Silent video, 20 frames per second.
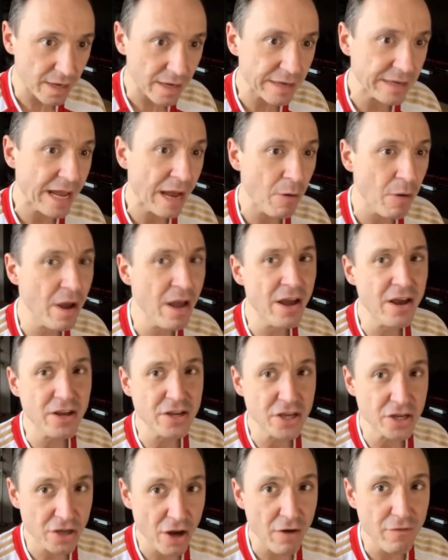Now,
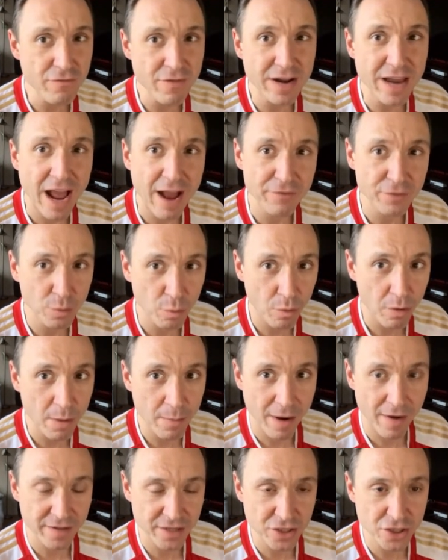you don't really have to worry
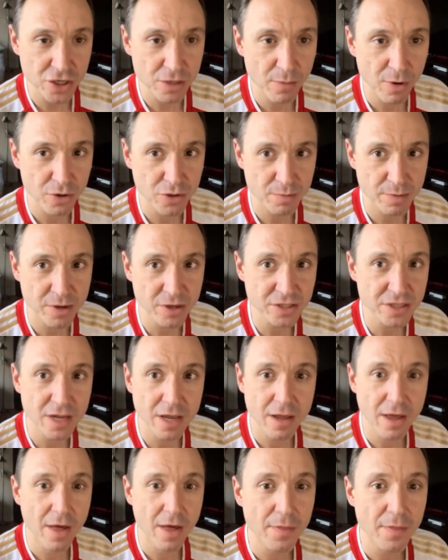about this too much because